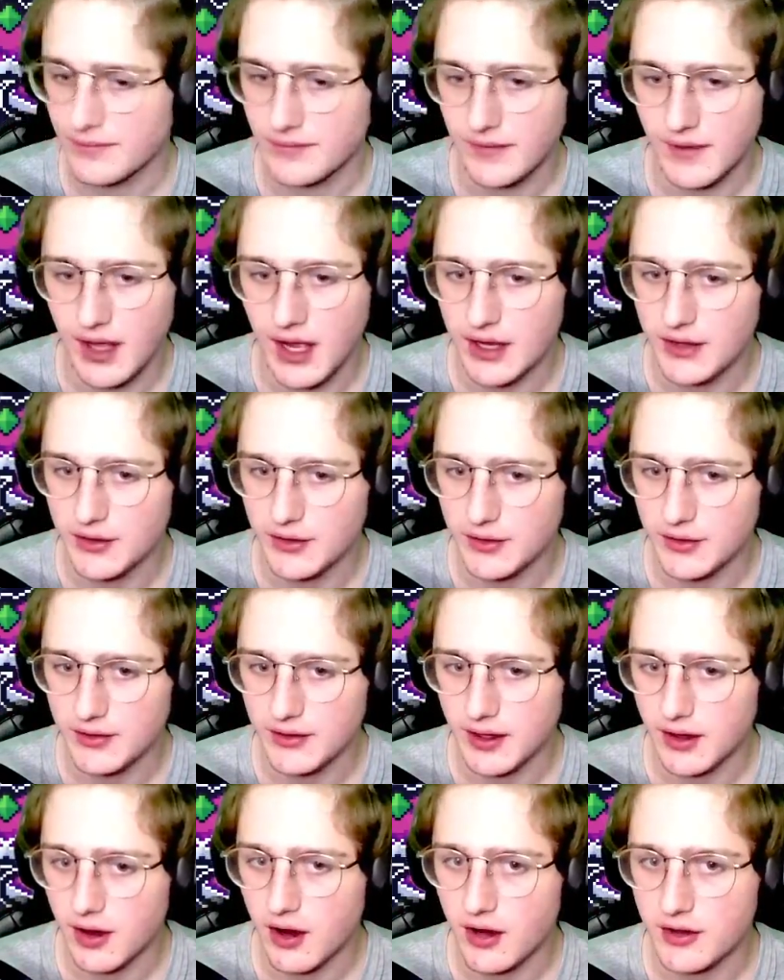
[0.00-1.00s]
I do.
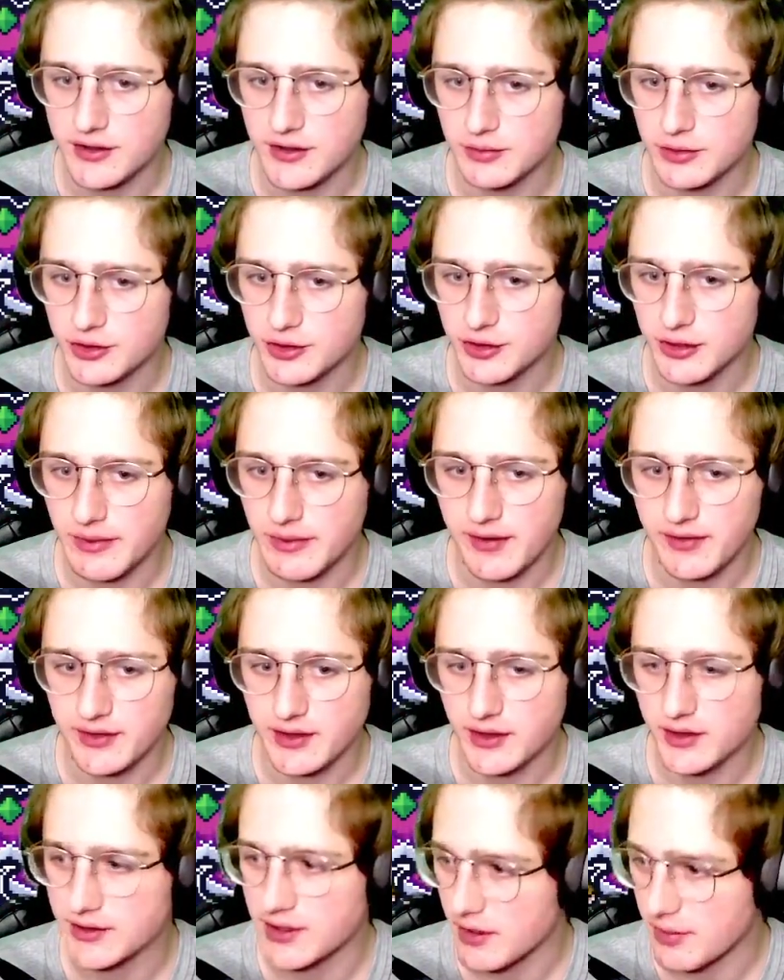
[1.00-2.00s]
There are some stream
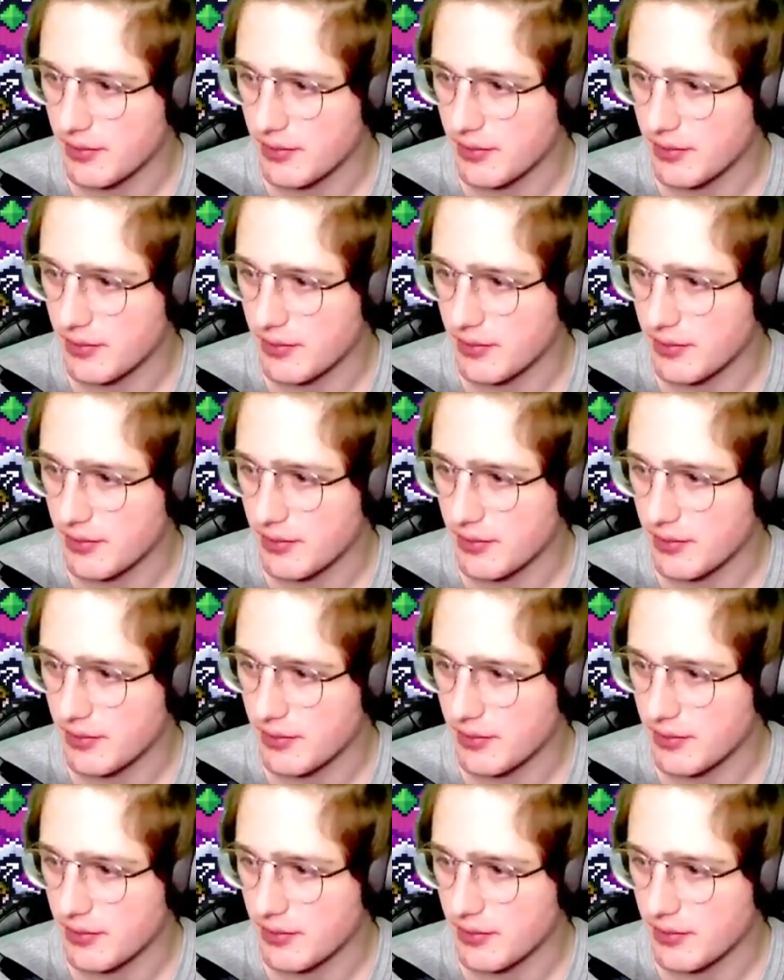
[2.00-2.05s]
avatars at the